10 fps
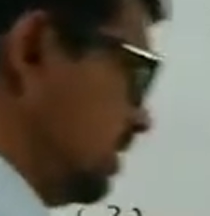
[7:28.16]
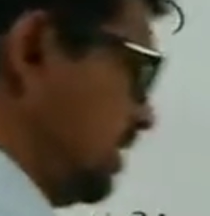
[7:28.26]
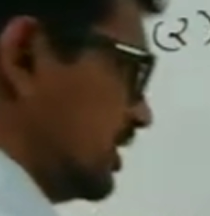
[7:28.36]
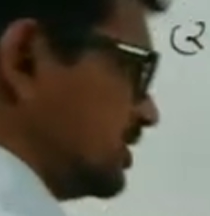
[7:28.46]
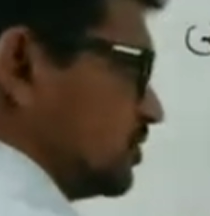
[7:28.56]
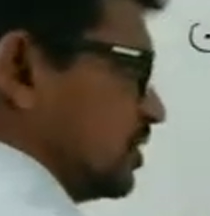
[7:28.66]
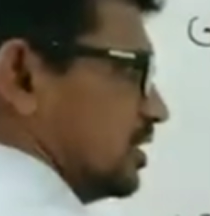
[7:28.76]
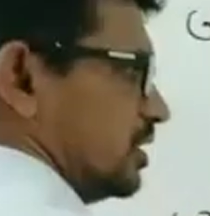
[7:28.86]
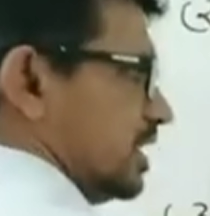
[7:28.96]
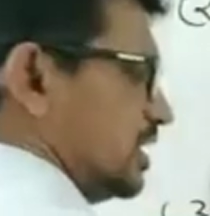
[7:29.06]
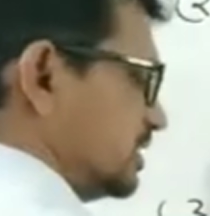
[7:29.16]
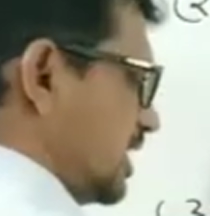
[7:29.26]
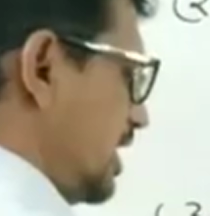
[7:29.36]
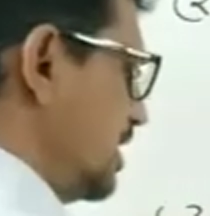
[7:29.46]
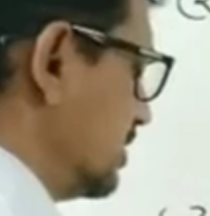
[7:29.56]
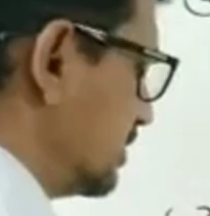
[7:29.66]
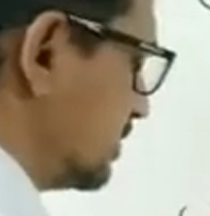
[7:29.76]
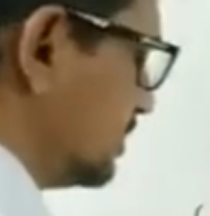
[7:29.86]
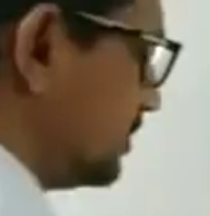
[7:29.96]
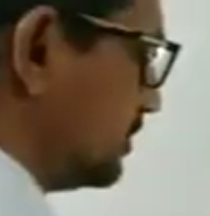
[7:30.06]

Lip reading: Next one, that is iron.